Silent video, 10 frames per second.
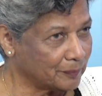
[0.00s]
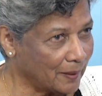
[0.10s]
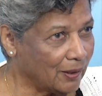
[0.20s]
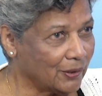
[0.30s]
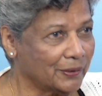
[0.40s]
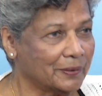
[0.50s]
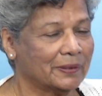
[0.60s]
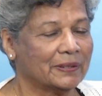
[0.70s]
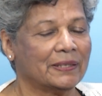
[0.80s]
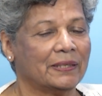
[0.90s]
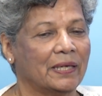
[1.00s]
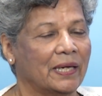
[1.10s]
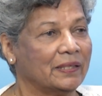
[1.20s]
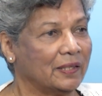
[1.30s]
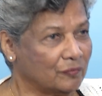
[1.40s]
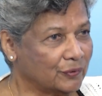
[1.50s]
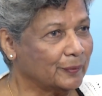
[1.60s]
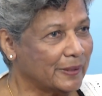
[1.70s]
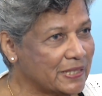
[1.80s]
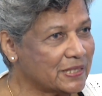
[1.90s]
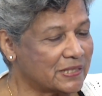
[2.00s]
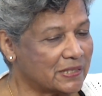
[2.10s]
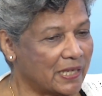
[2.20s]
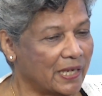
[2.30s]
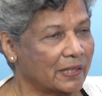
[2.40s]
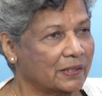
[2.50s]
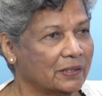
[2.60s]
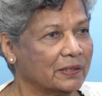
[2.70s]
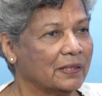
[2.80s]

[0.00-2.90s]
power and influence, and